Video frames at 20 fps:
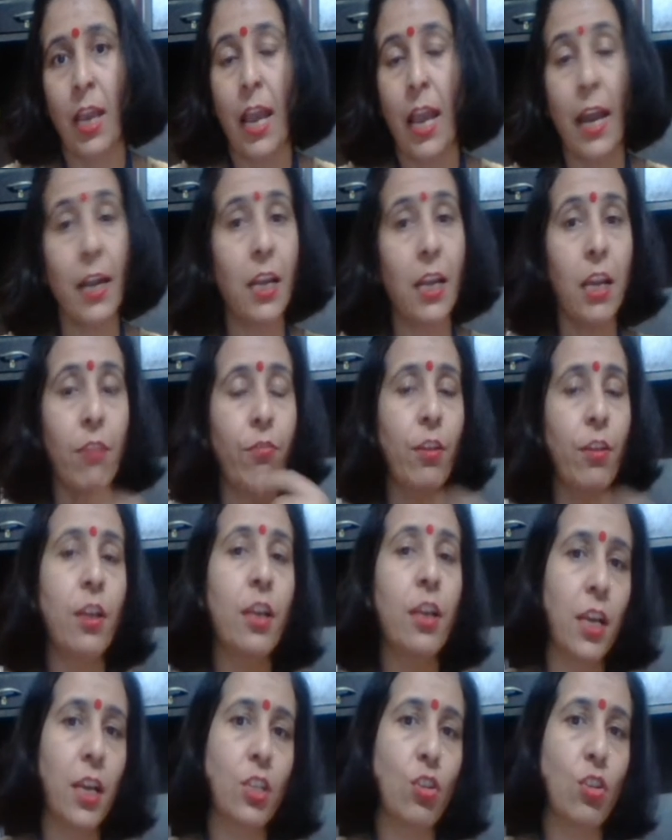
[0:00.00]
and if
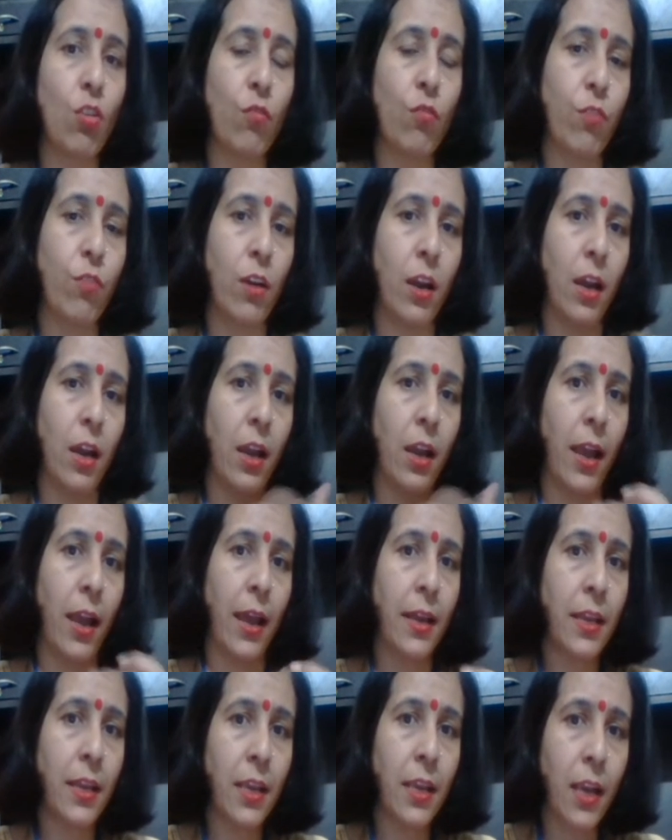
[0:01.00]
in case of
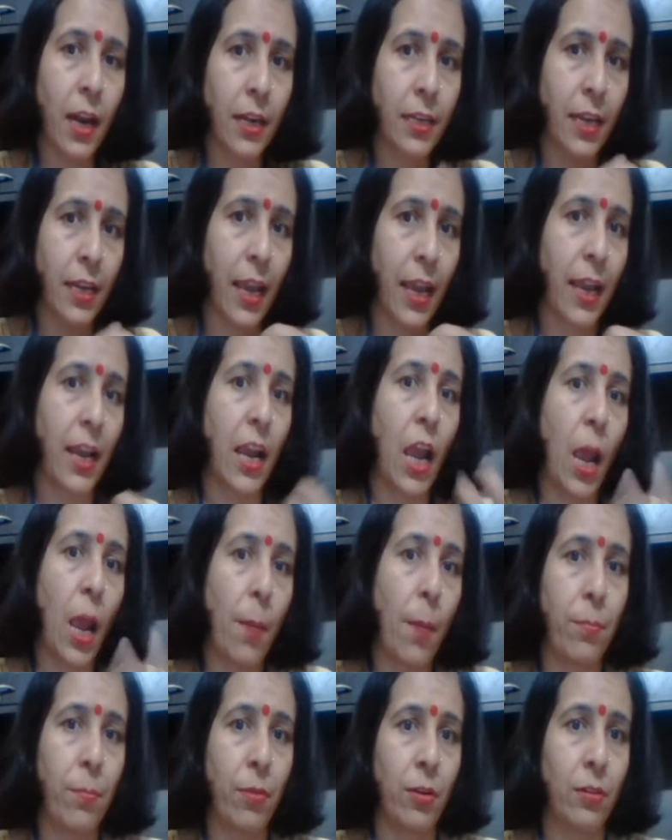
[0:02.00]
any attack
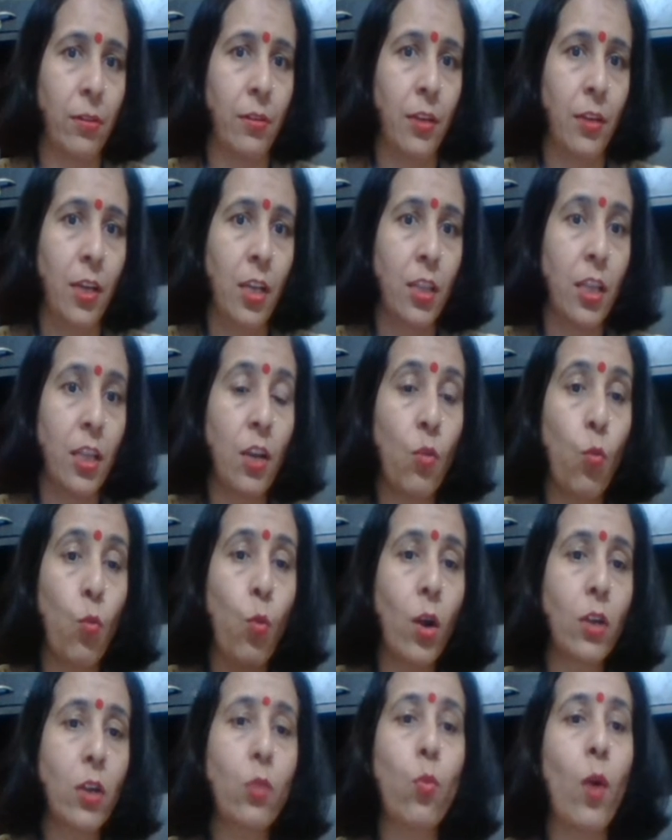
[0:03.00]
happened, then
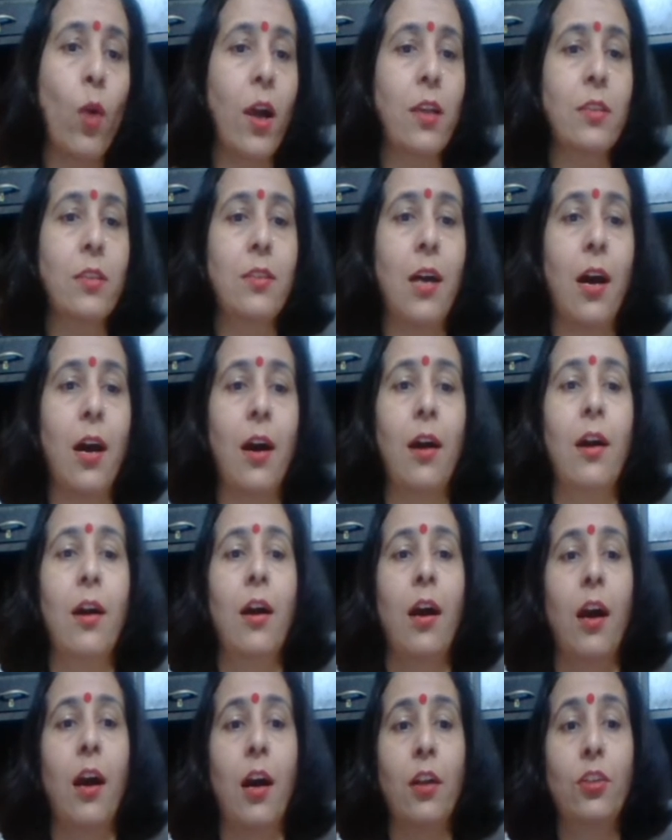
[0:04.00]
what was the
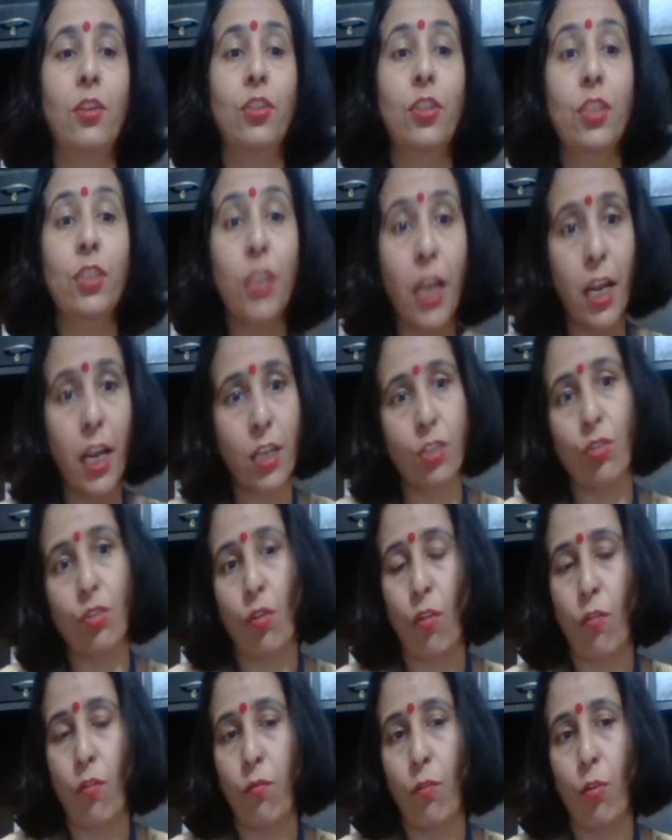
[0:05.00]
trace
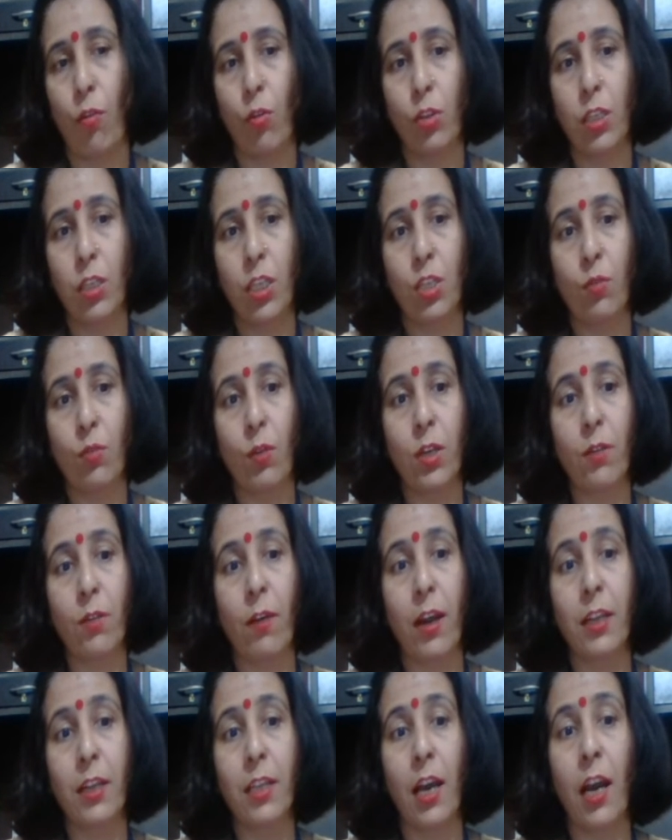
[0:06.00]
of all this, what
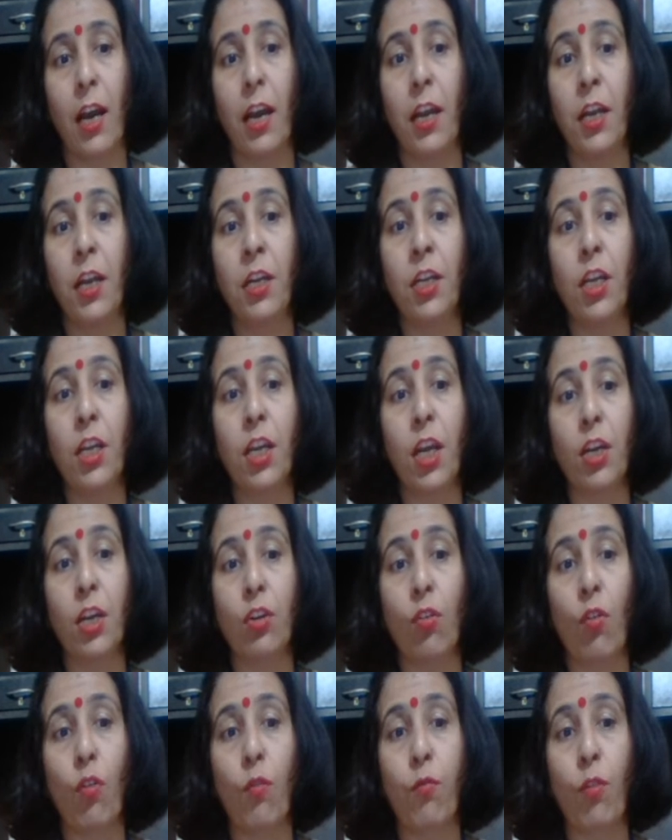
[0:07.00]
were the
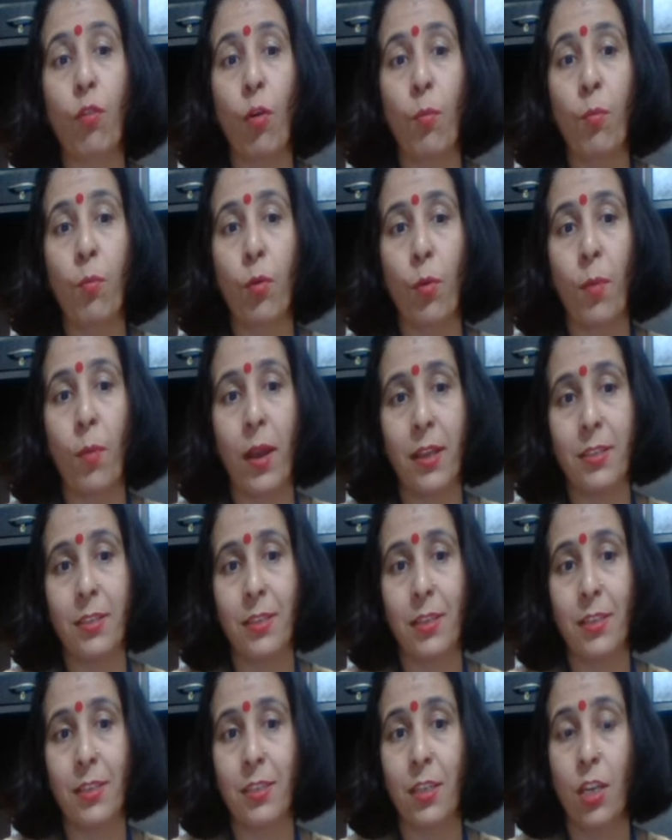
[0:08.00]
indicator of
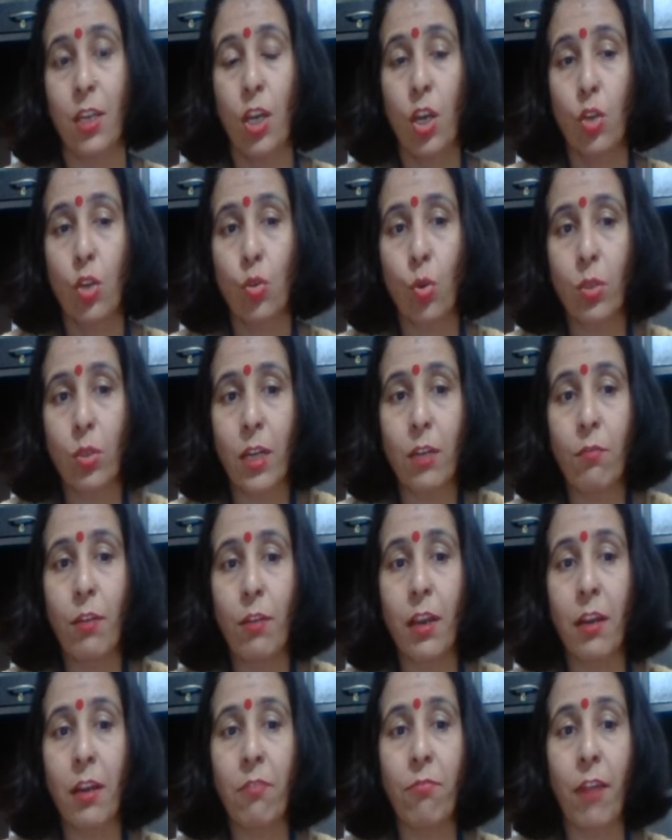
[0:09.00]
compromises, so that we
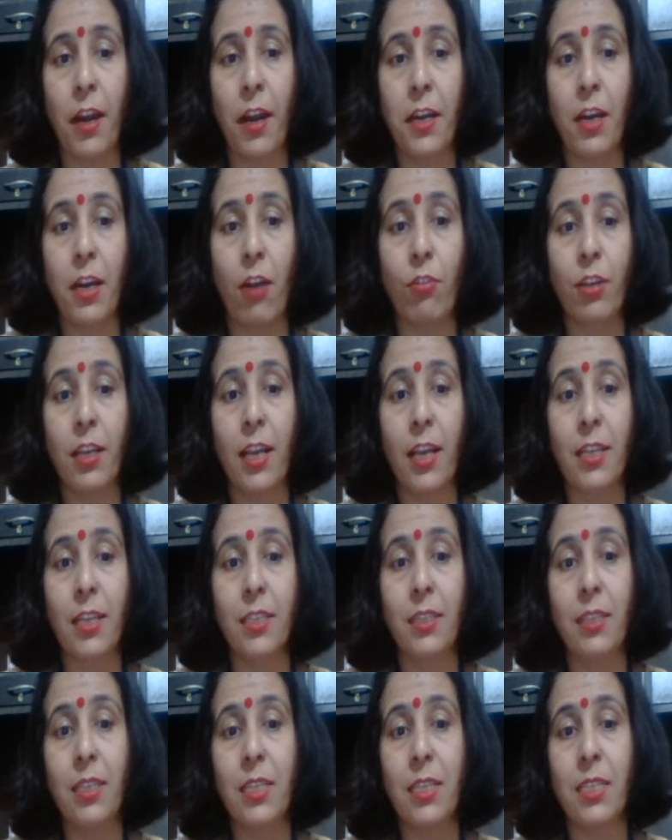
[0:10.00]
can find out, yes,
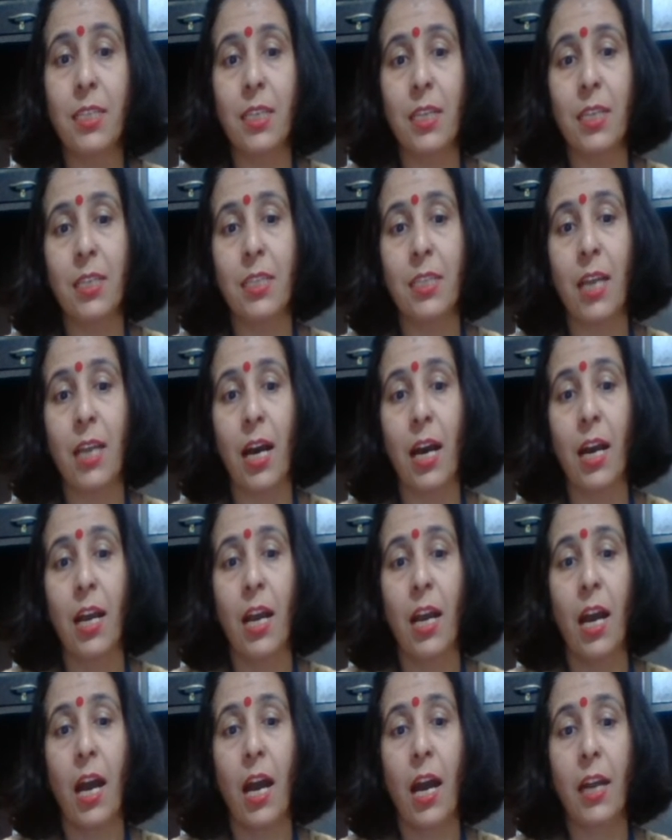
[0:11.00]
this is the
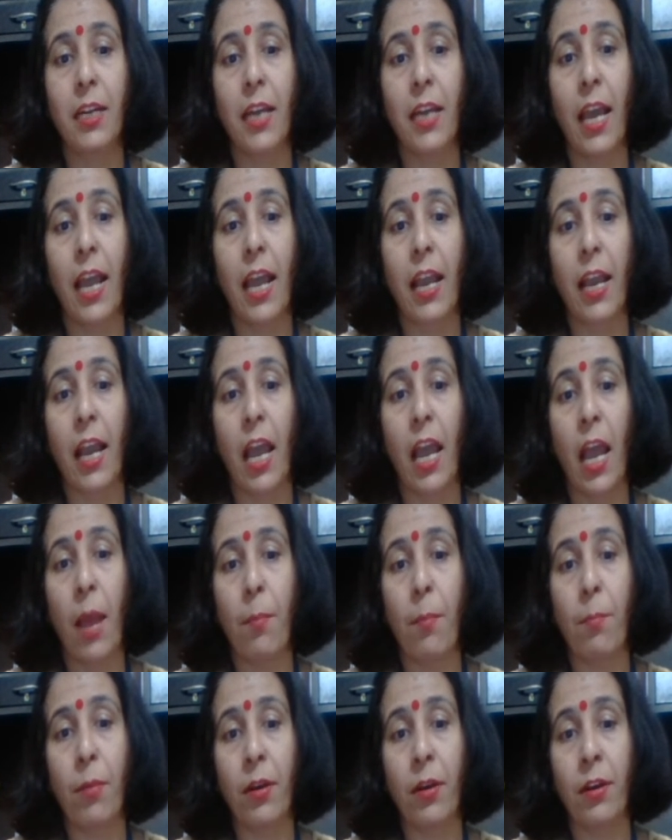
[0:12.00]
attack
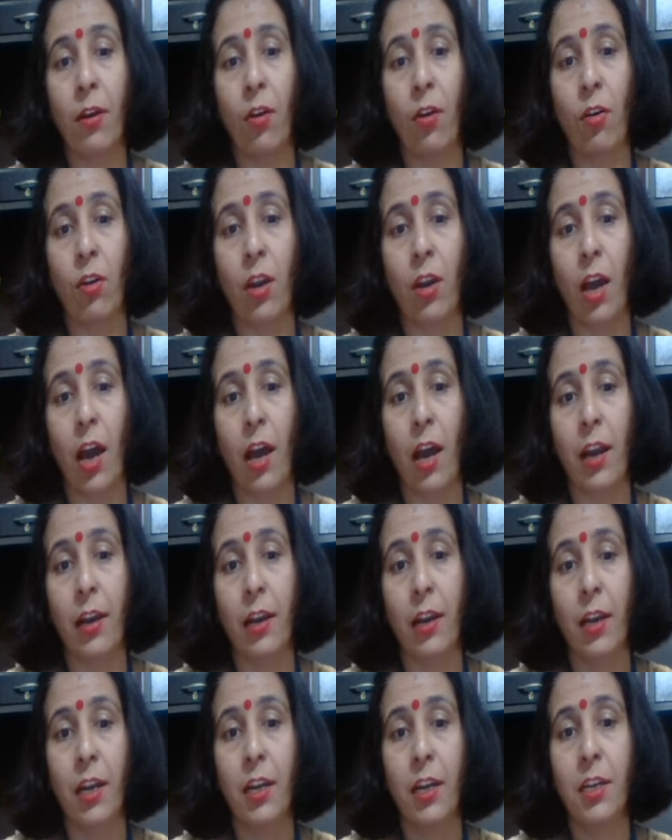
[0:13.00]
happen on our
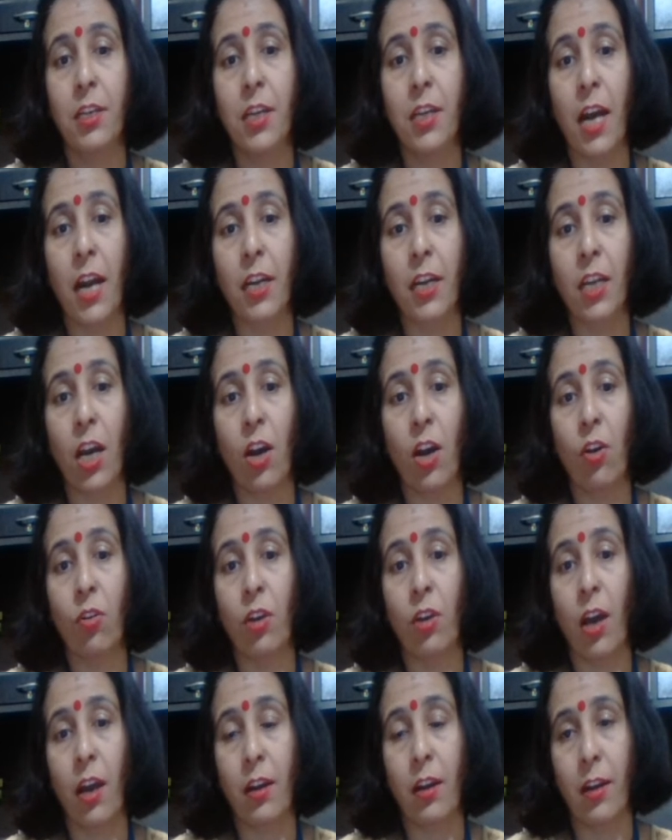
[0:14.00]
data,
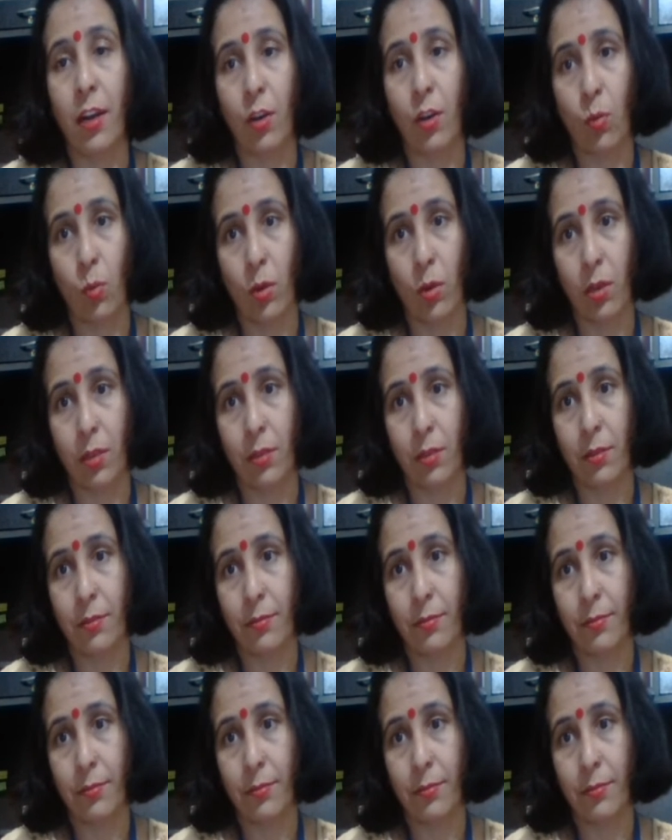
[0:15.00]
on our network.